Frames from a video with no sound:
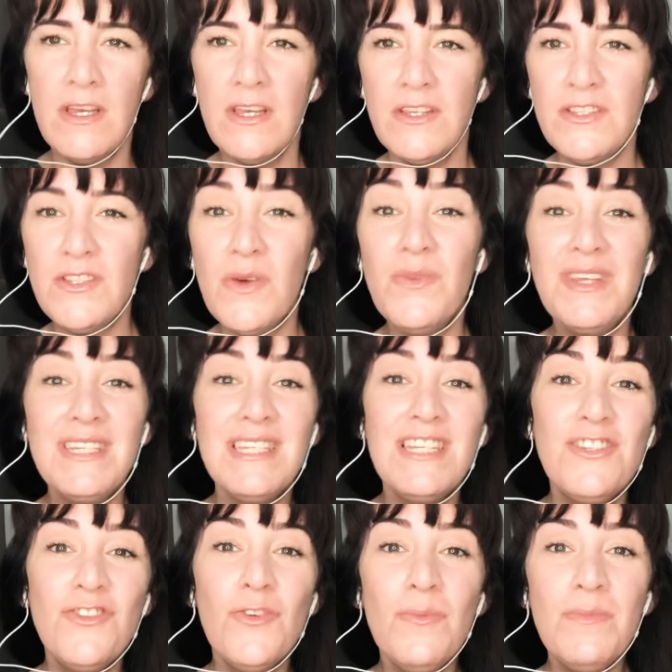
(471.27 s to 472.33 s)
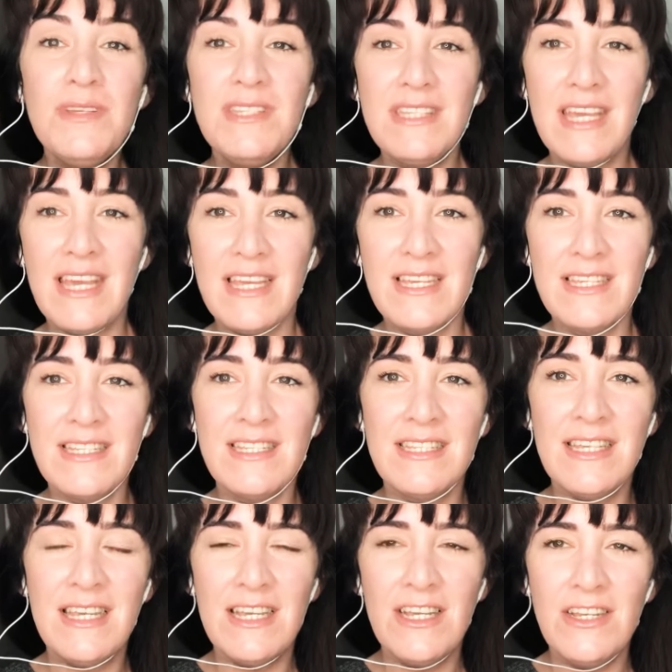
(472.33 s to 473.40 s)
So this is number
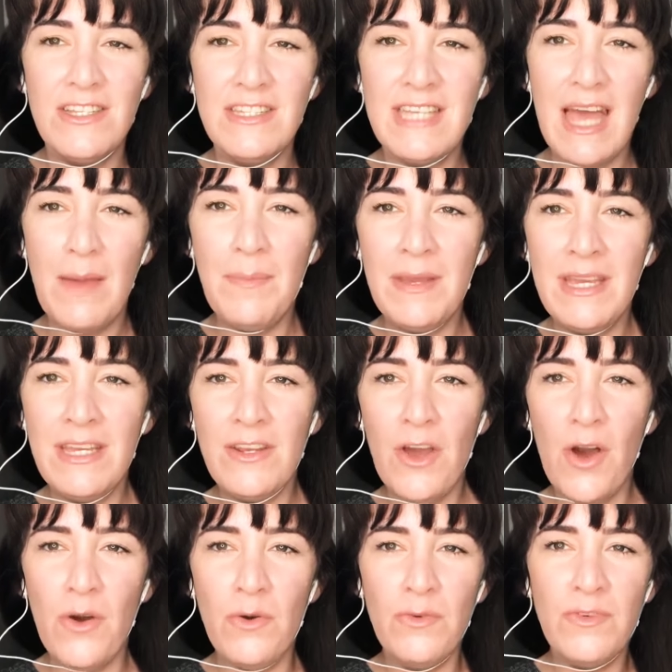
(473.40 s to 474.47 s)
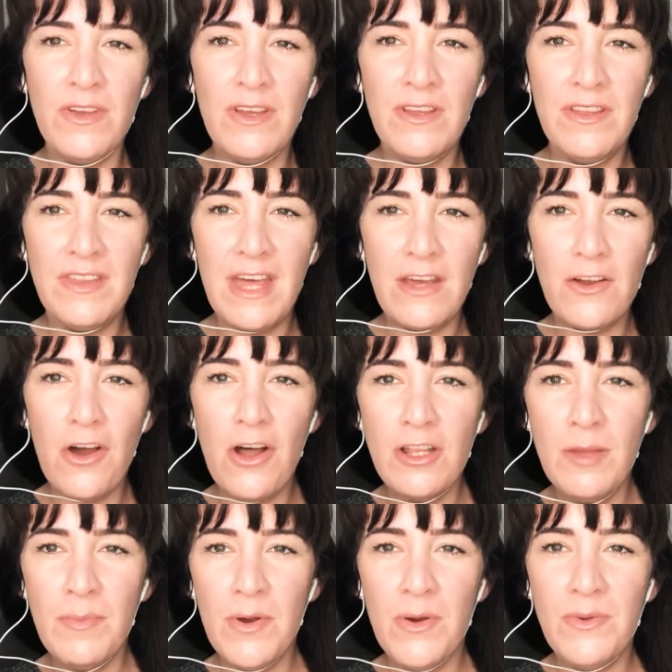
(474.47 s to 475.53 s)
6, tapping over that
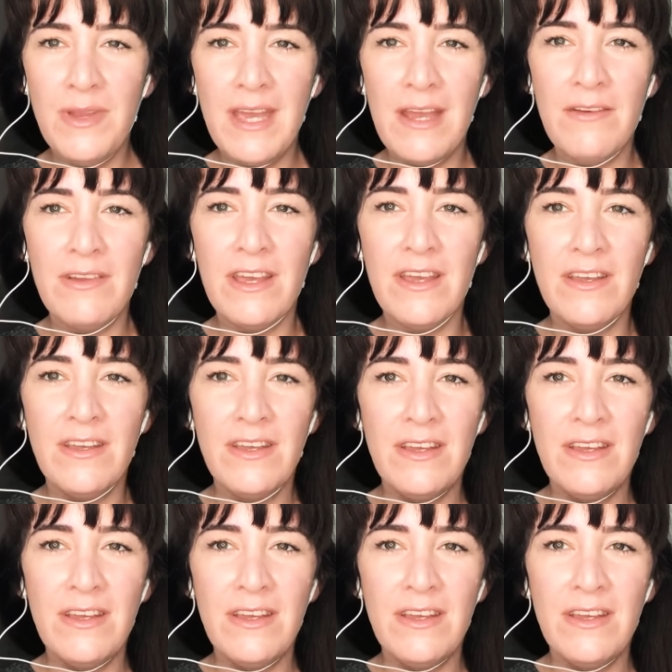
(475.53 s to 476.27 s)
collarbone area,